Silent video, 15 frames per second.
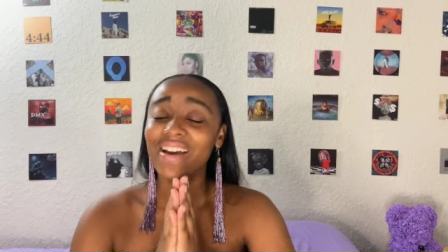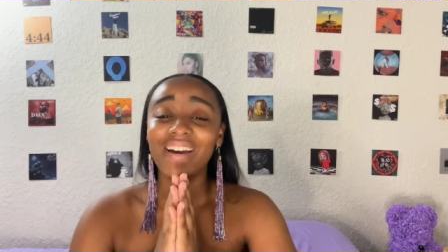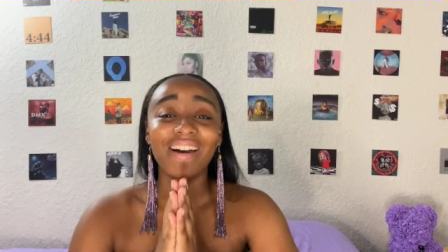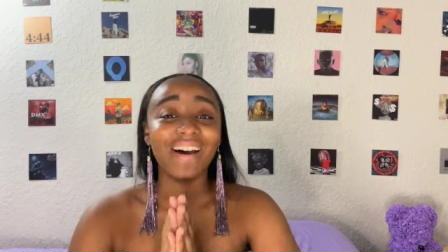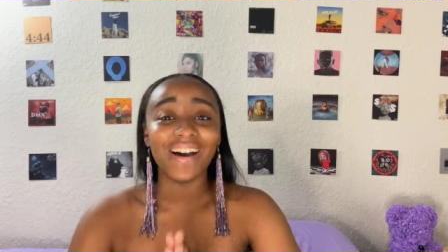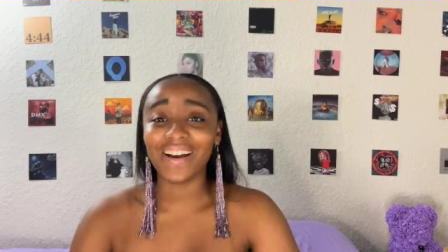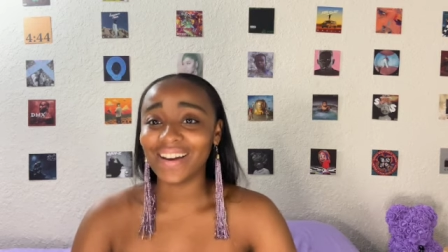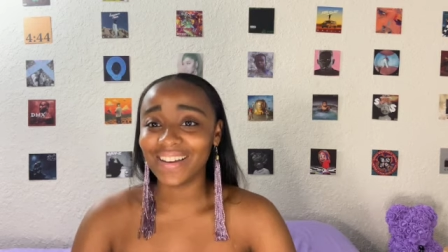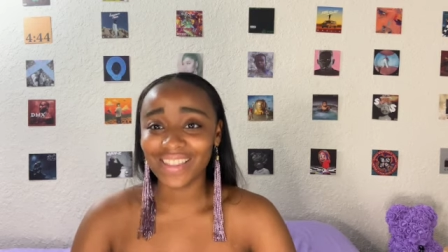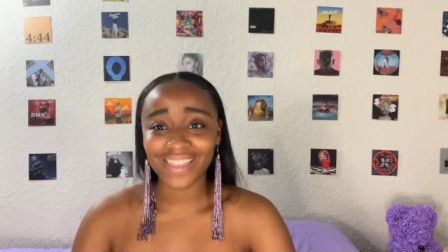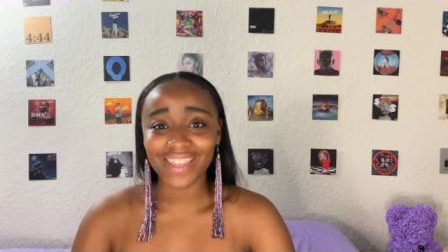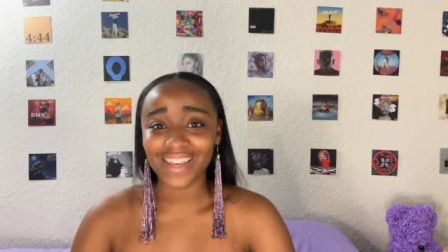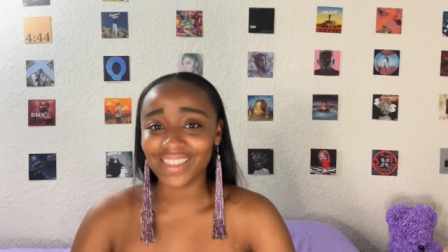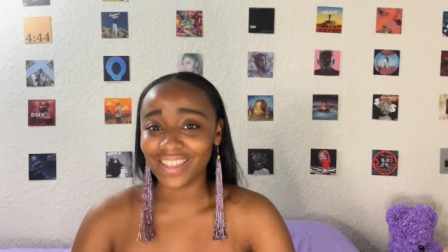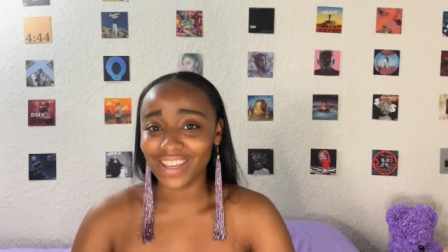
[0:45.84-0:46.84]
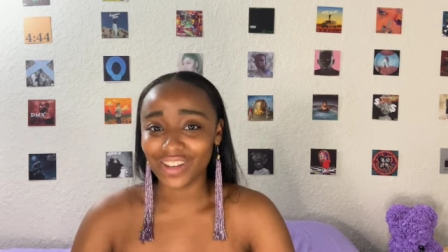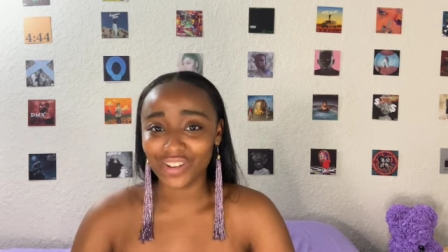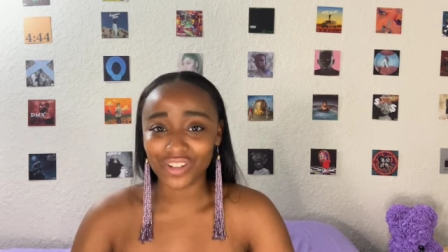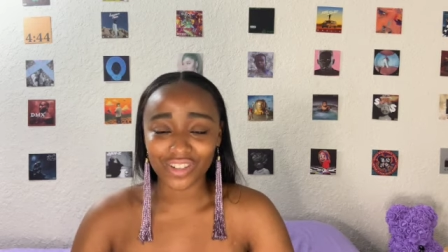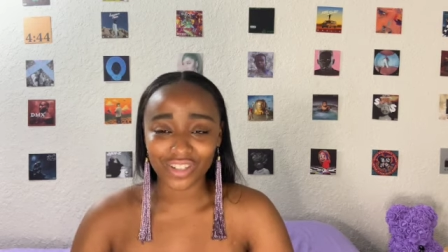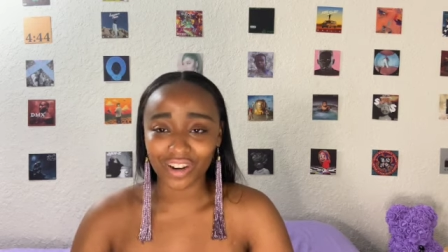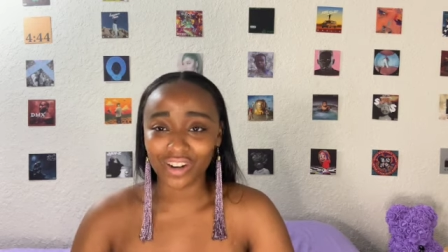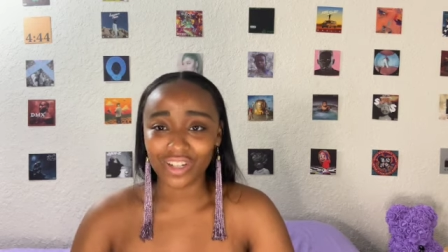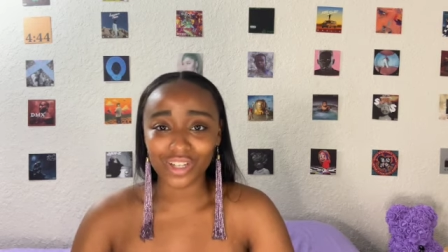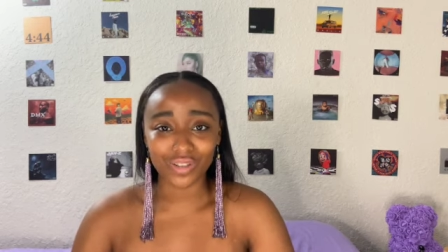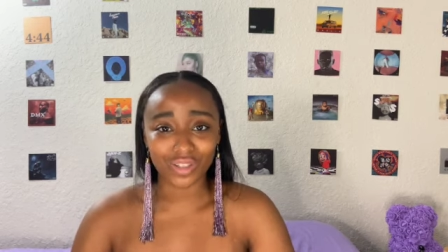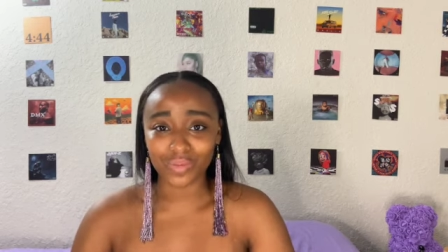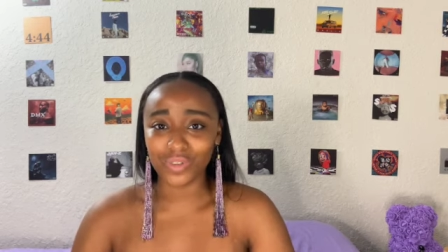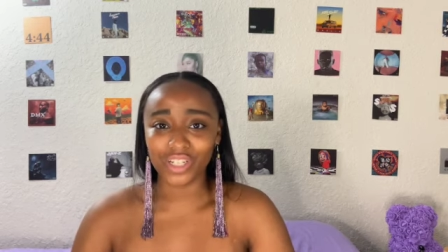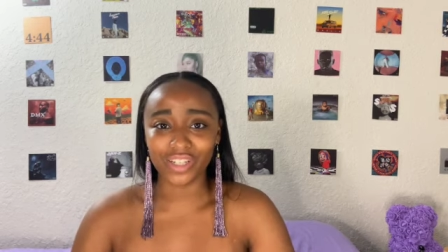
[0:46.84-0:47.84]
I think that you should start a YouTube
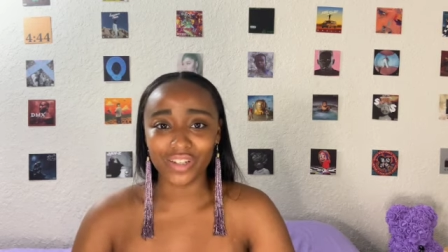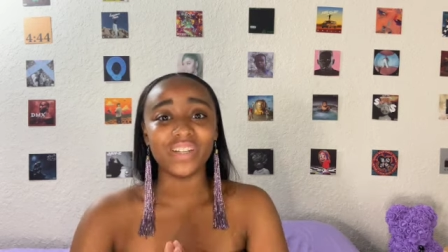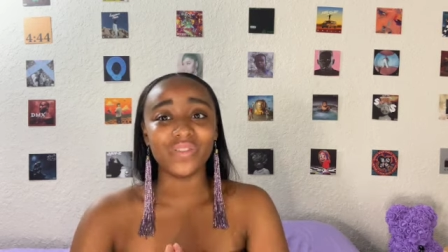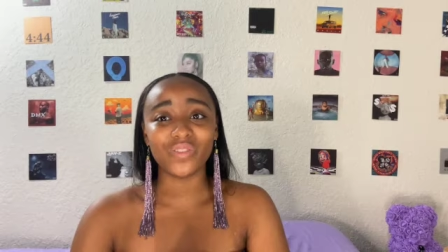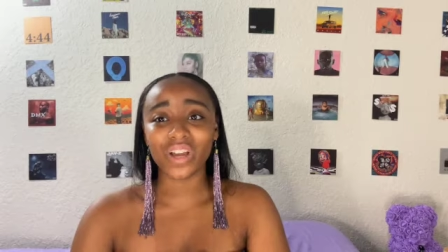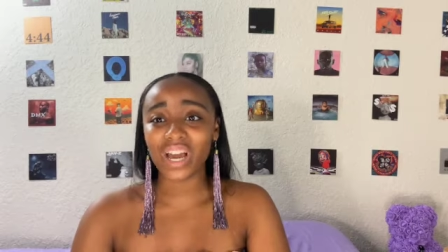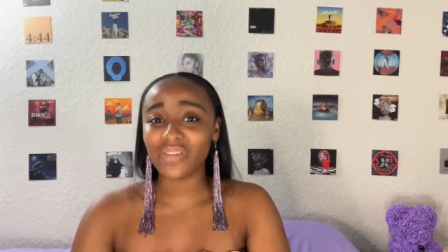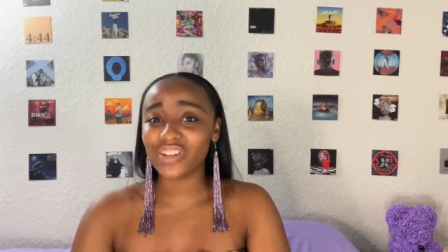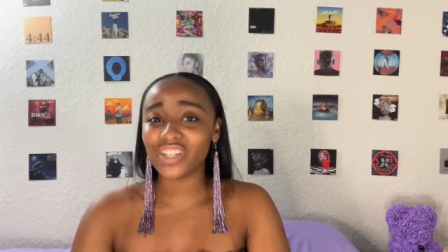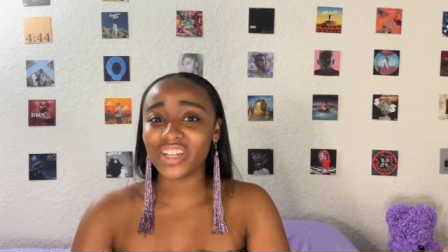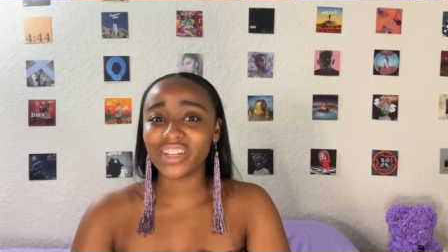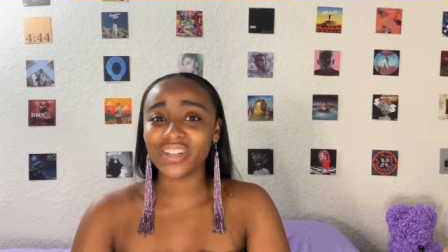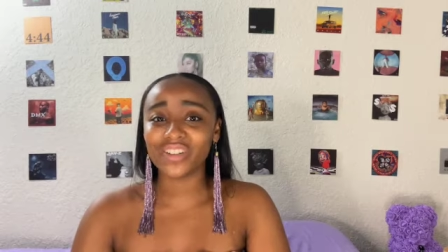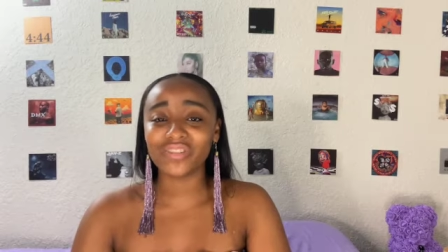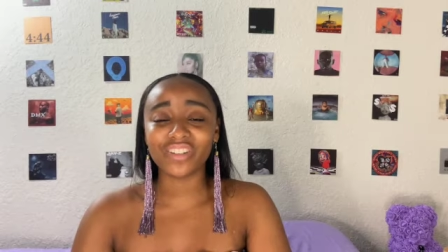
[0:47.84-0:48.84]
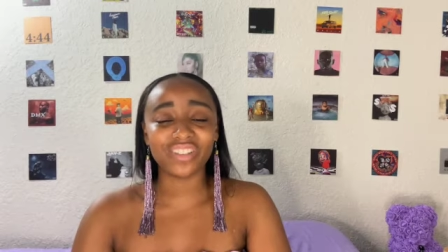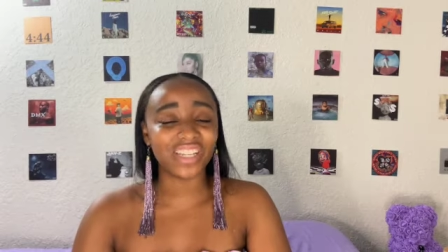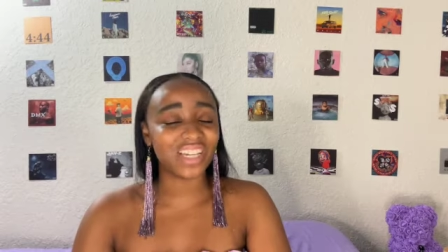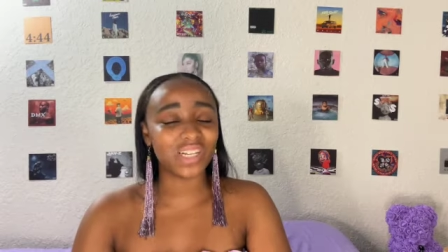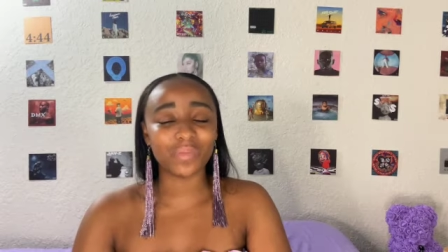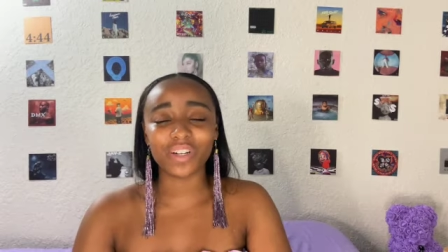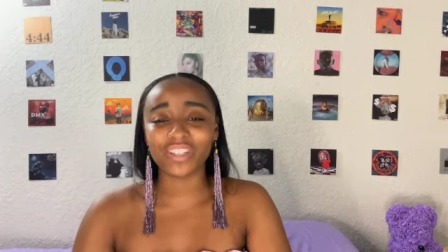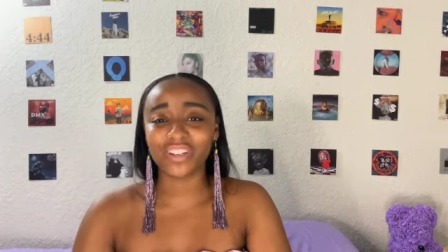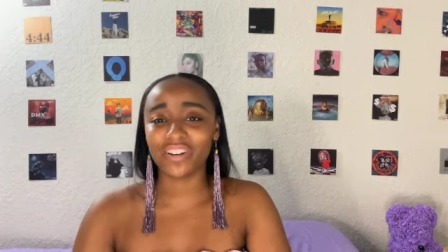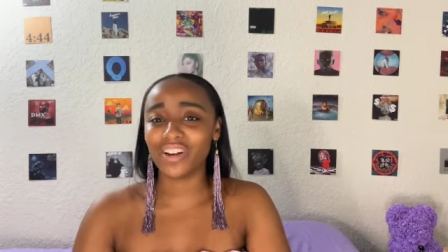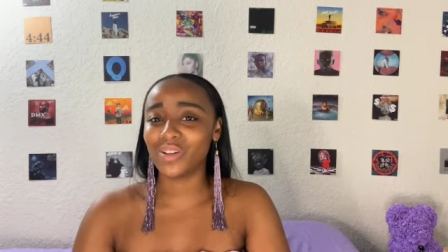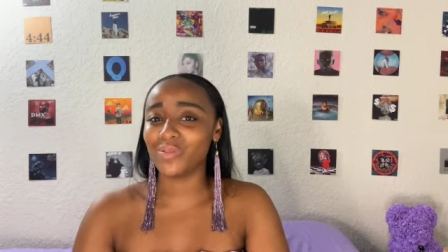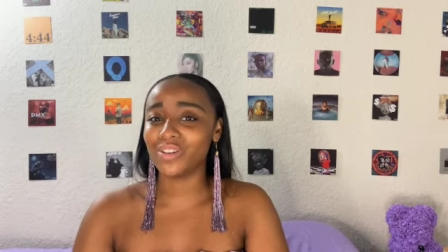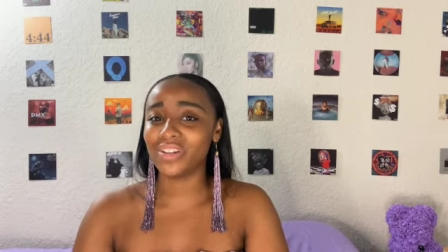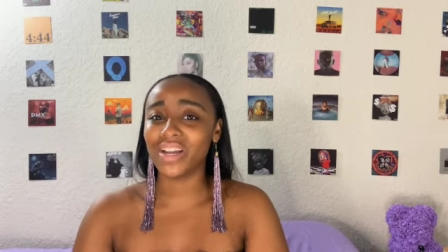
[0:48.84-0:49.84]
channel. If you have a channel, if you're thinking about starting
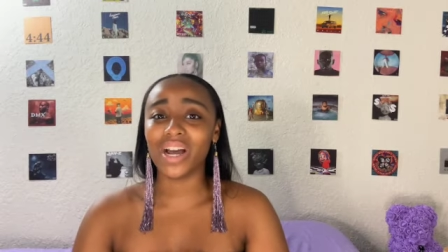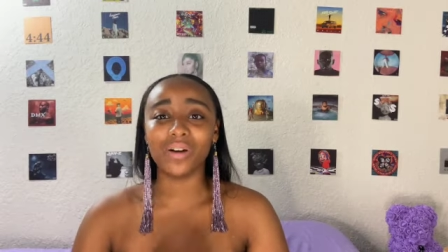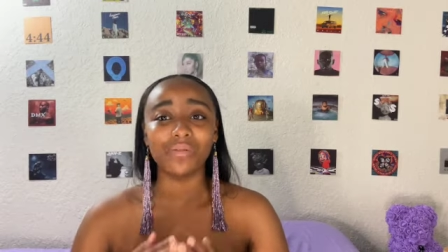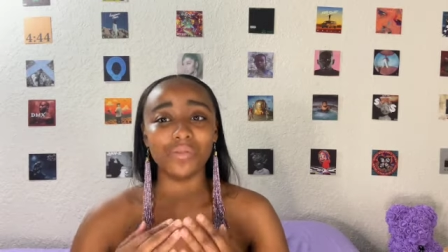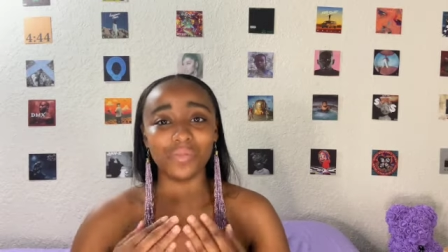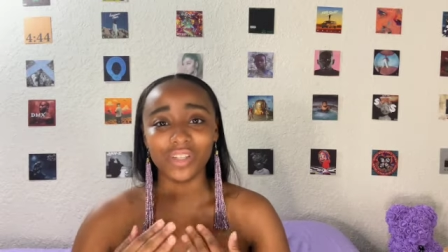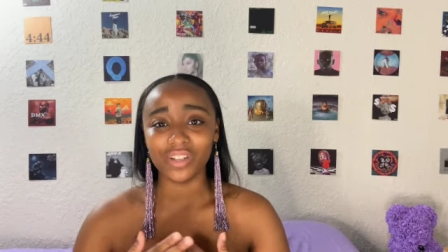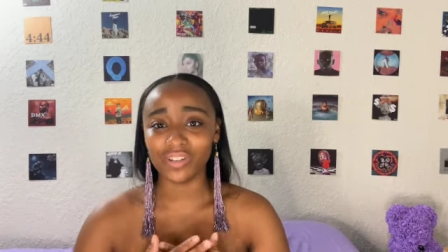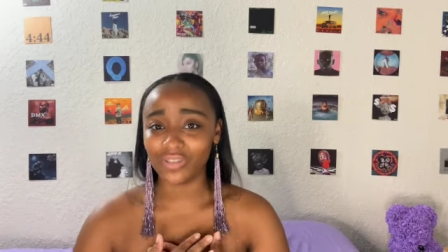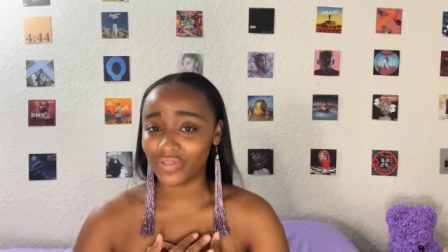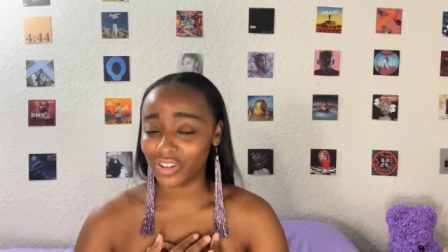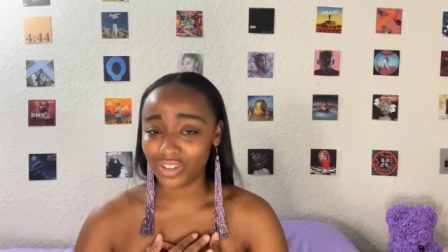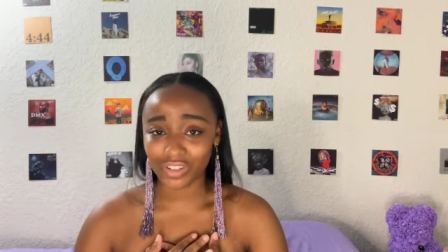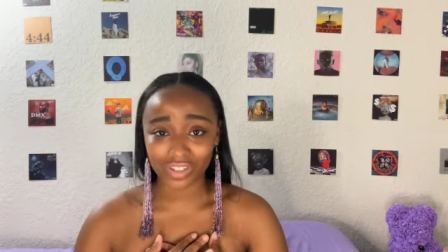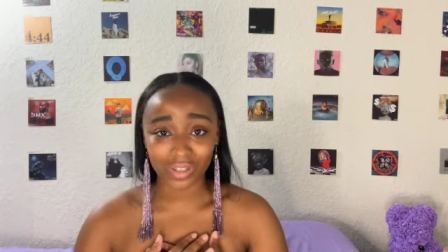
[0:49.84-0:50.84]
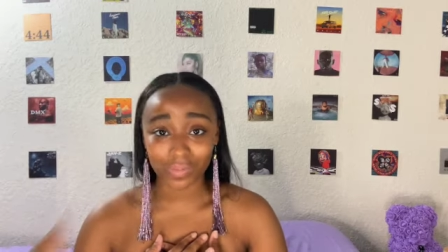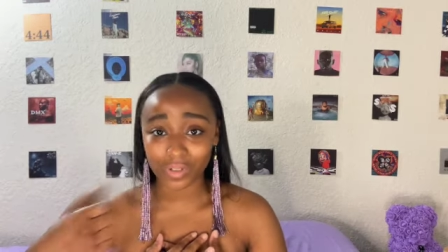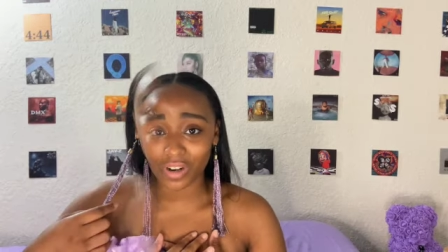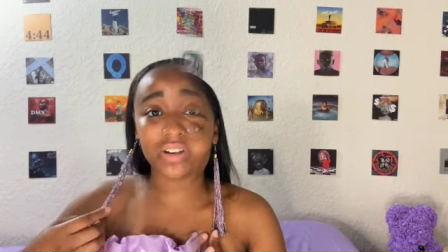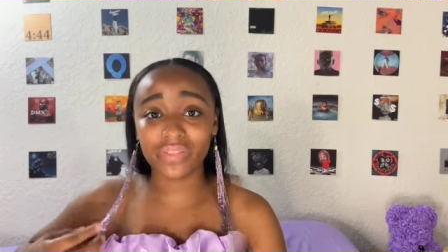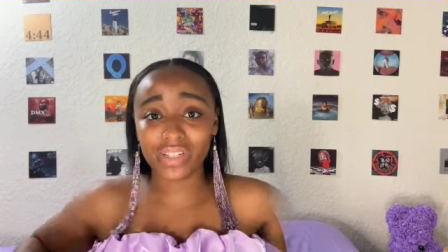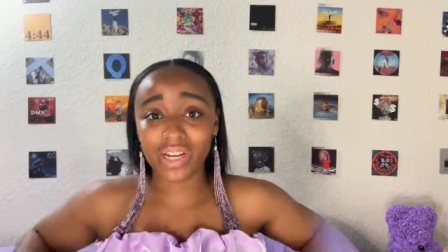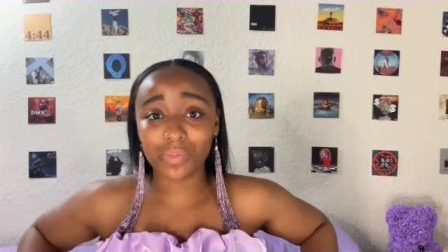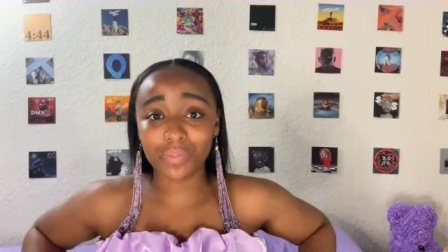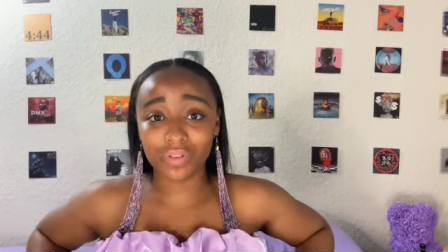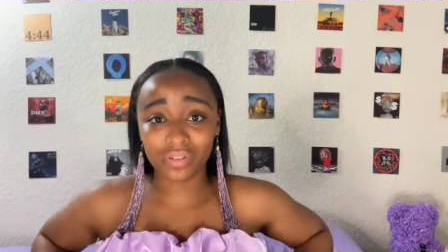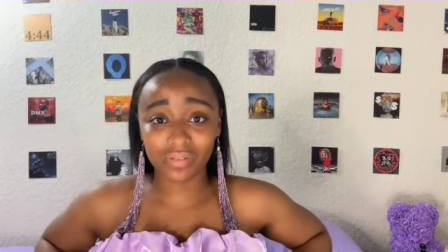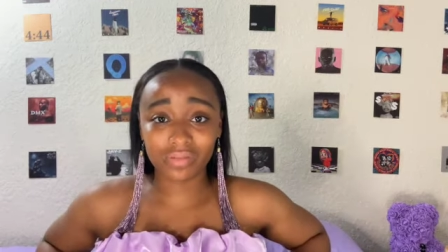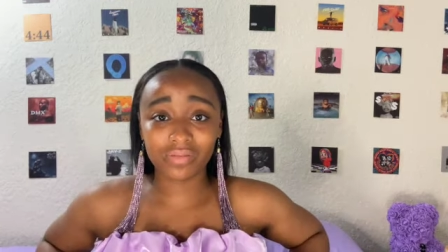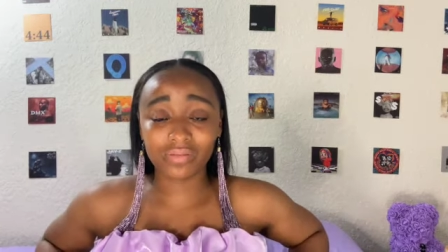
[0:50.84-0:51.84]
one, I will be your first subscriber. Top
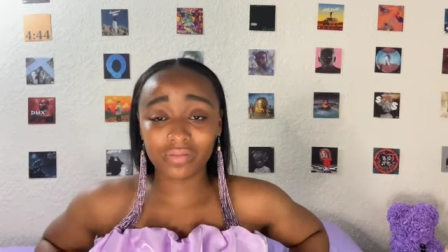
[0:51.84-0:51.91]
on.